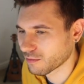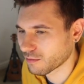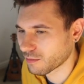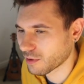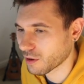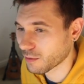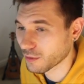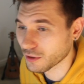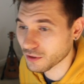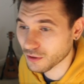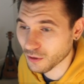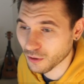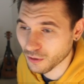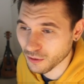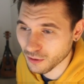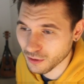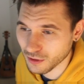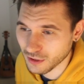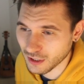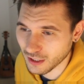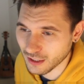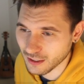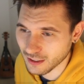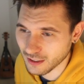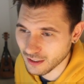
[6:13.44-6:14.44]
Pomodoro
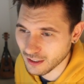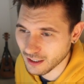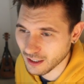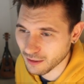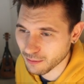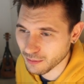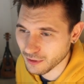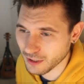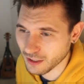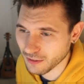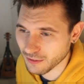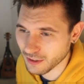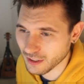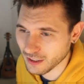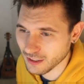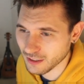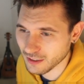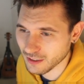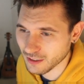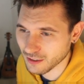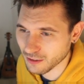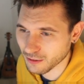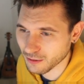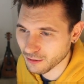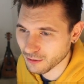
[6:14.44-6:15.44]
technique, I believe it
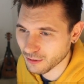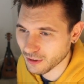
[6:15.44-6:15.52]
is,